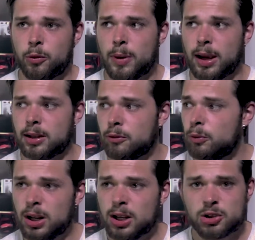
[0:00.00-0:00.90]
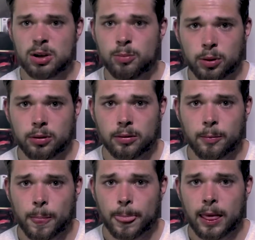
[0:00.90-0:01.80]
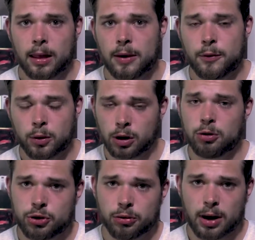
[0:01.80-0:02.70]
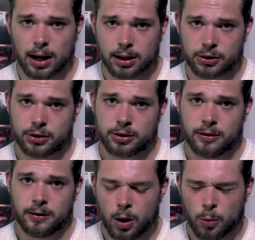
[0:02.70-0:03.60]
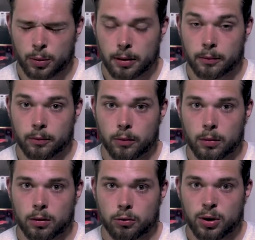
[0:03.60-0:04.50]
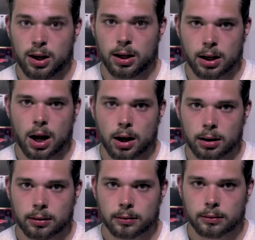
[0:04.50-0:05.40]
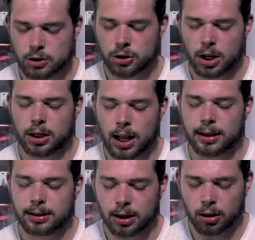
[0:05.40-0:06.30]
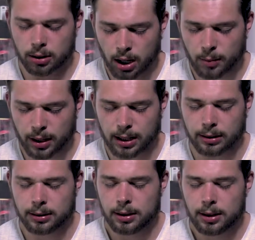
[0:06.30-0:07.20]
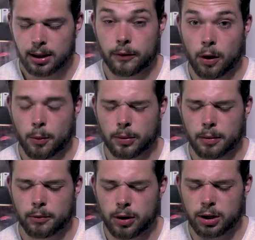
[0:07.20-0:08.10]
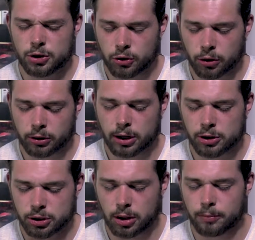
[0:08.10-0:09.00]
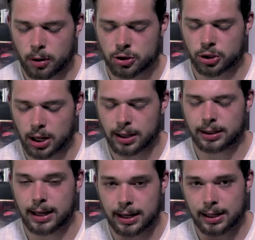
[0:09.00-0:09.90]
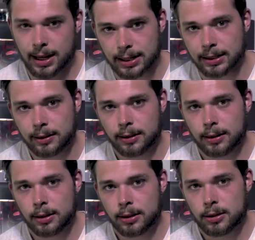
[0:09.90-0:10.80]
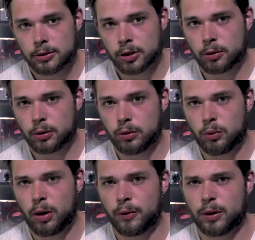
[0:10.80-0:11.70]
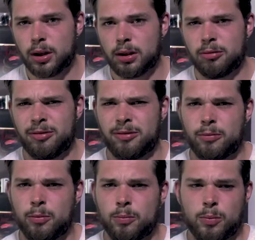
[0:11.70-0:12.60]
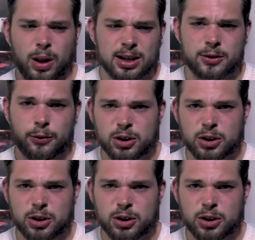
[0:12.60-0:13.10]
to make it really simple, if you close your eyes, open them really long, there's a lot of light coming in. If you open them really short, there's not much light getting in. So you have a less